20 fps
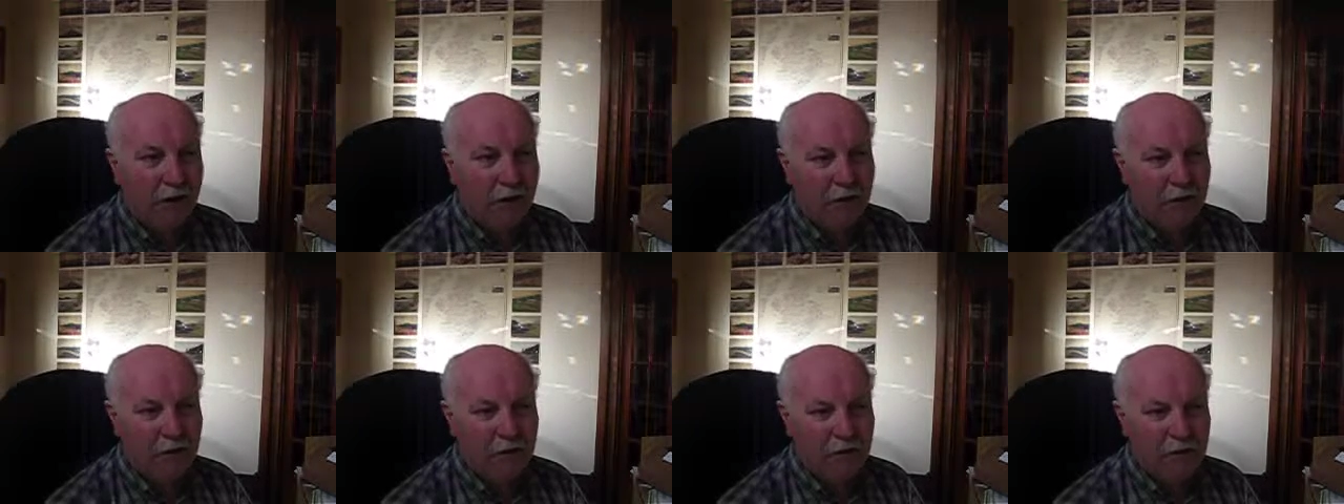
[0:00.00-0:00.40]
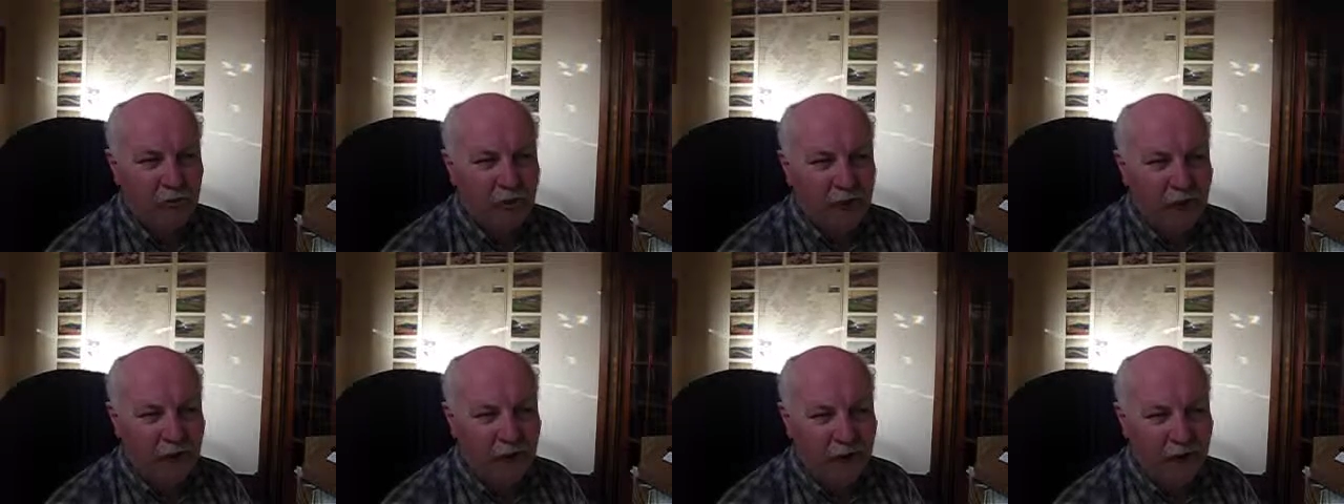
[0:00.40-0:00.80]
and I'm
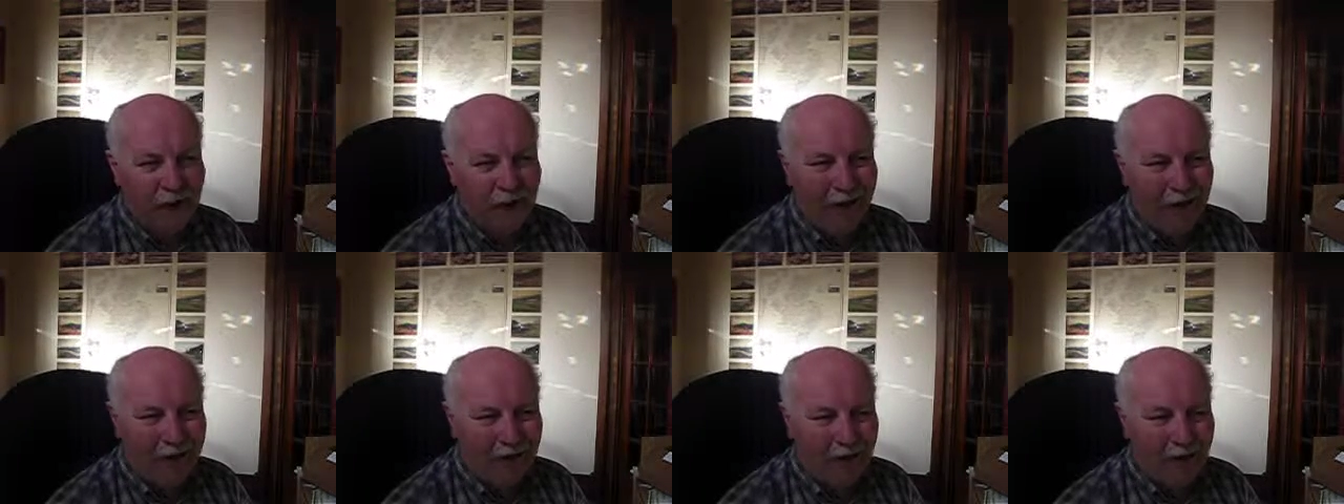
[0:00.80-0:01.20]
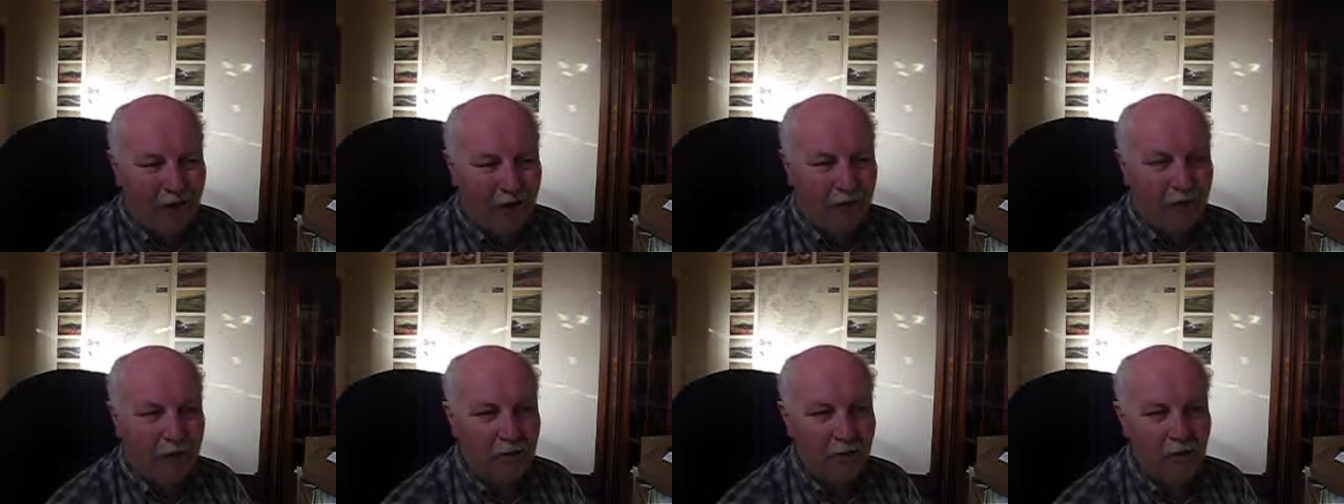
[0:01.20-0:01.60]
trying to get a
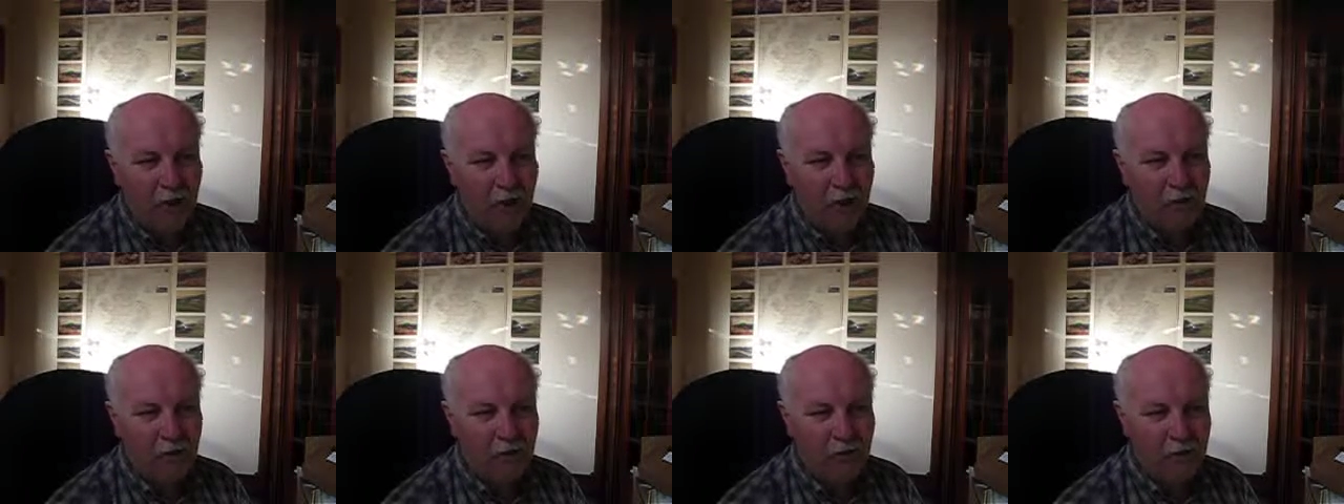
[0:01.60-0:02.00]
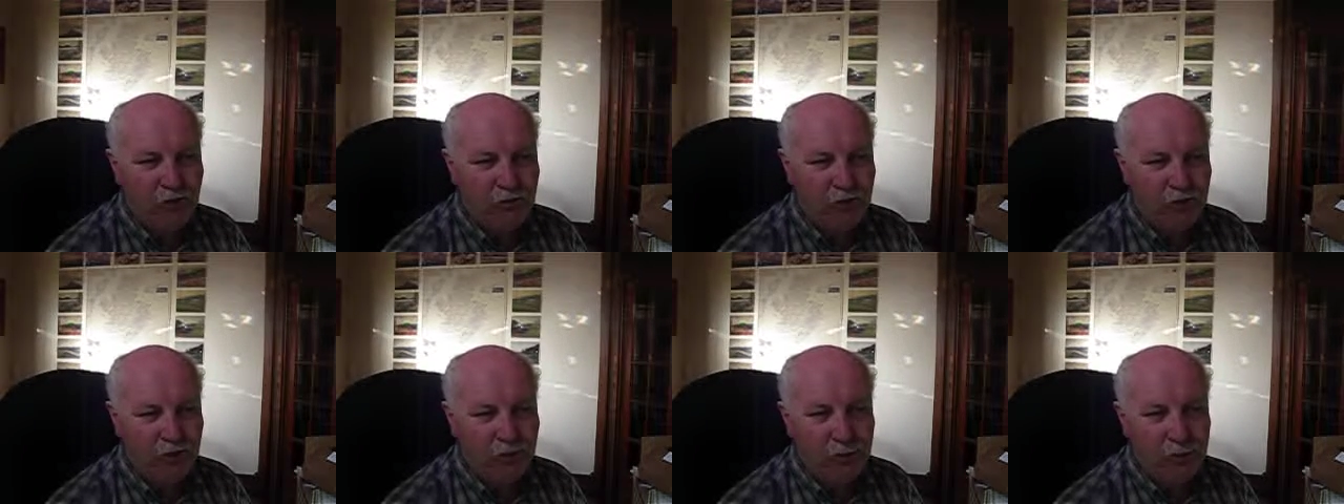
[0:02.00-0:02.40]
handle on how
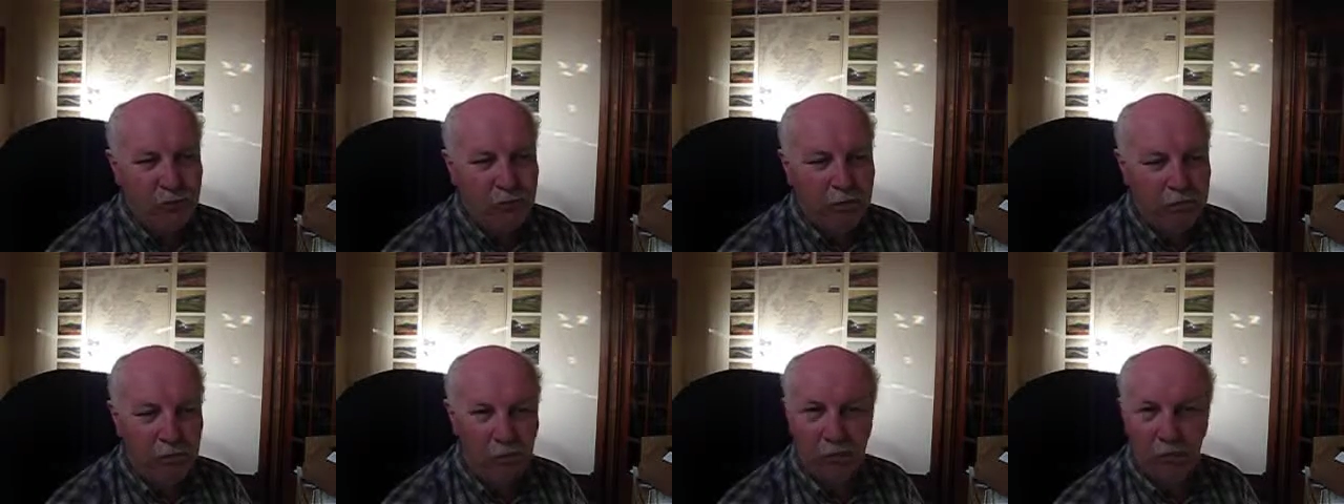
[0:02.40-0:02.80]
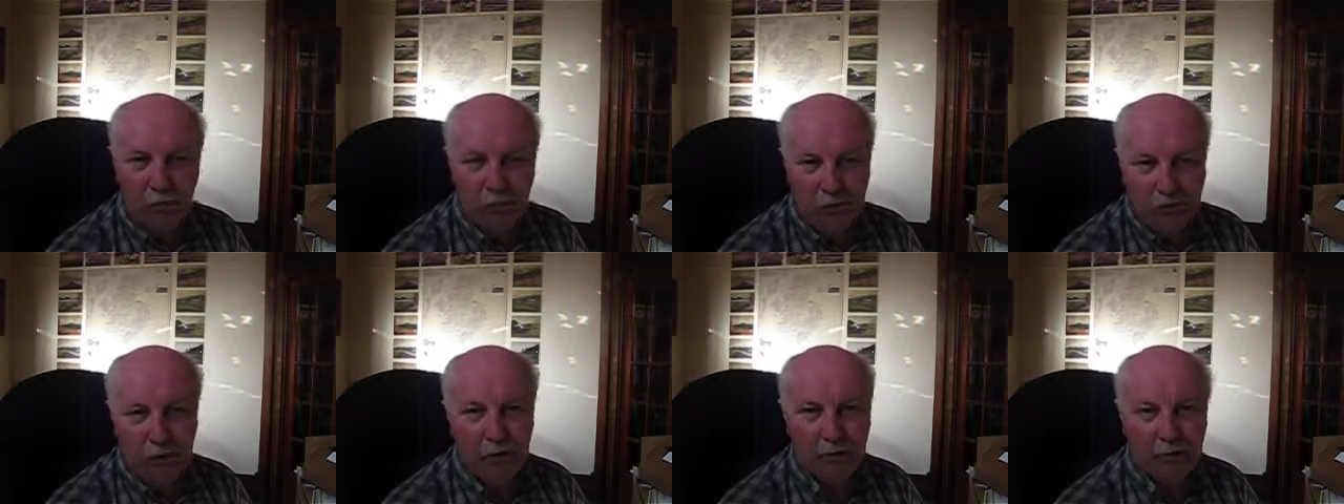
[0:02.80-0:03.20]
should we
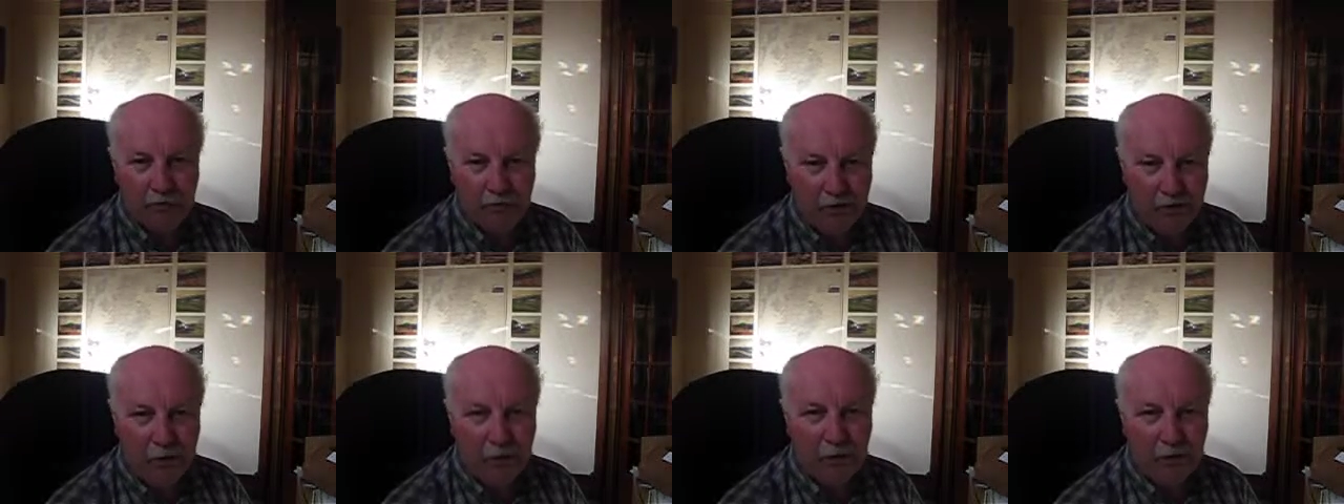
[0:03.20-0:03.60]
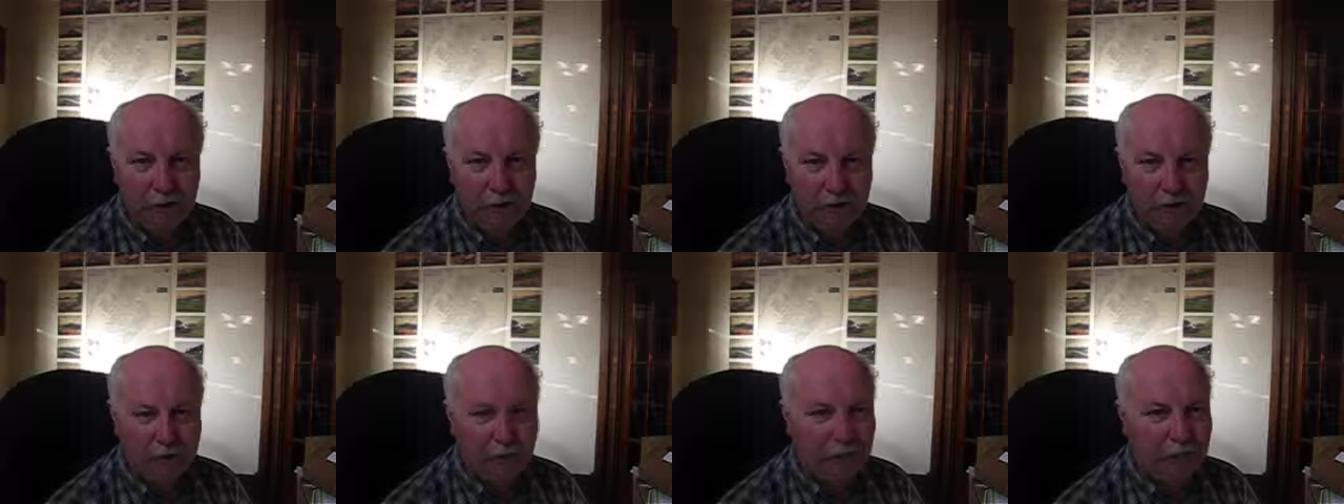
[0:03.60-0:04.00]
build her site.